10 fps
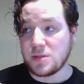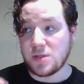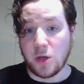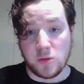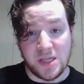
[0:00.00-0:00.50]

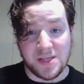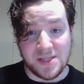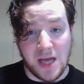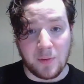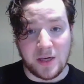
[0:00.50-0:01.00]
go see the
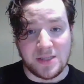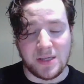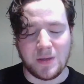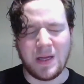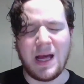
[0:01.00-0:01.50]
samurai
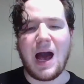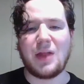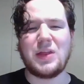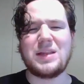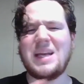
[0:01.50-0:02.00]
still. I
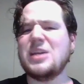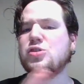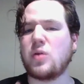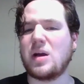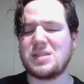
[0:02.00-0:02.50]
think that he
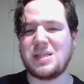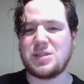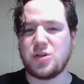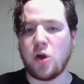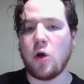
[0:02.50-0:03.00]
trusts that
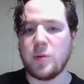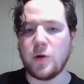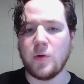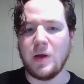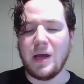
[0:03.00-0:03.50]

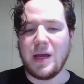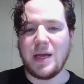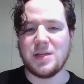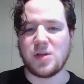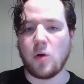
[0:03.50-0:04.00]
Shinobu
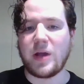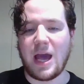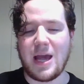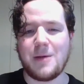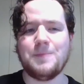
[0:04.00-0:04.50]
is
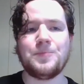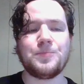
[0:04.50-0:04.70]
okay,